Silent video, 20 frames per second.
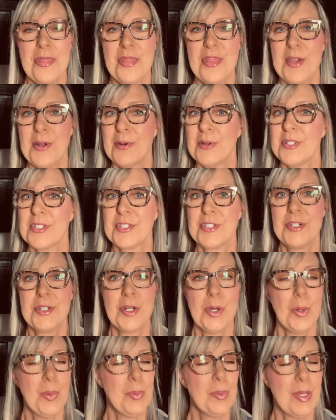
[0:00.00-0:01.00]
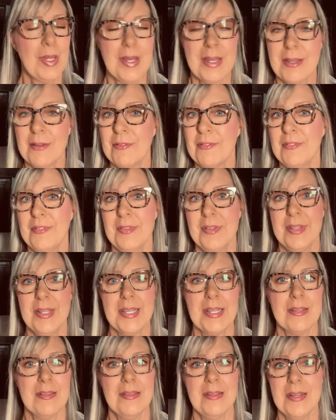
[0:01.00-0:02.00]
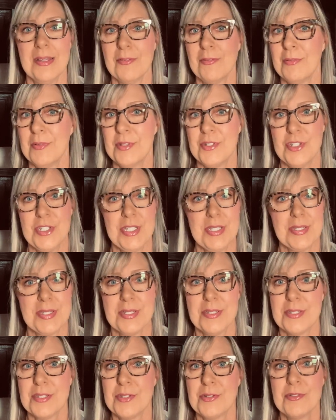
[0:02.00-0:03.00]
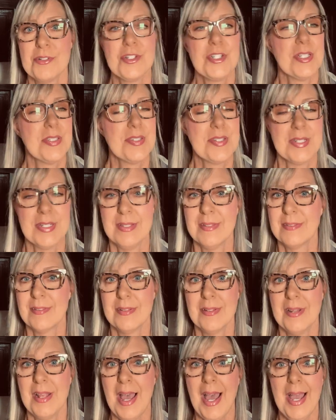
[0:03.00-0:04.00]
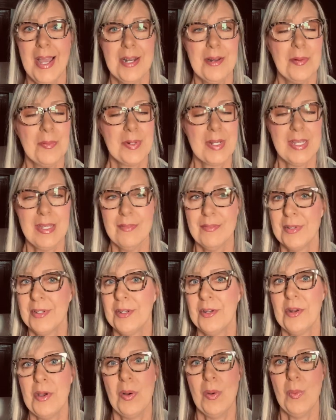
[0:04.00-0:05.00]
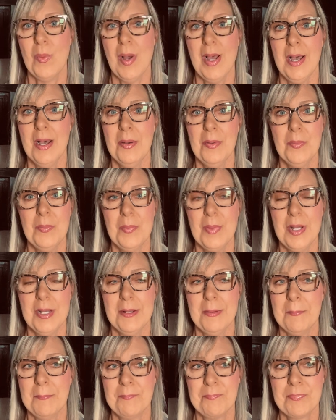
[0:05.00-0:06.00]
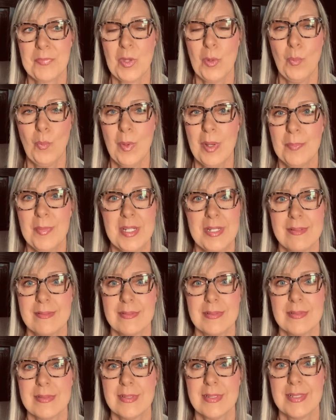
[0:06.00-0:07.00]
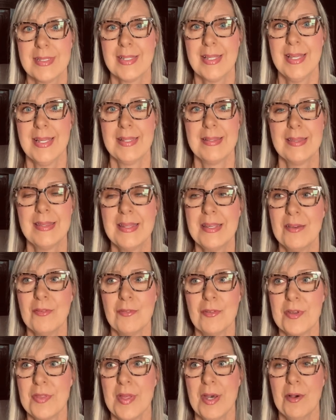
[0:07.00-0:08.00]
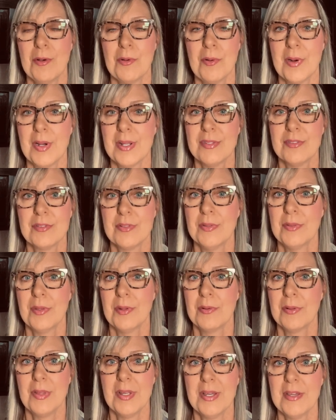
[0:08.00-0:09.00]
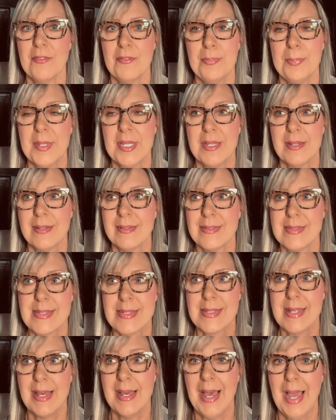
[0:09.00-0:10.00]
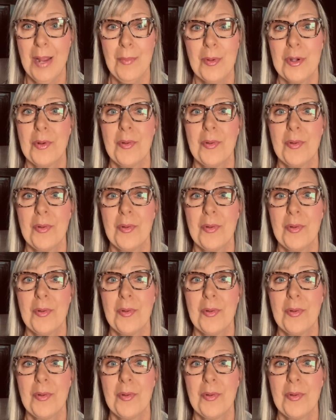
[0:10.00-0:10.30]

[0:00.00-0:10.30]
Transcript: there is no life like a life with Jesus. There just isn't. I don't even know how women can live without Christ in their life, because I would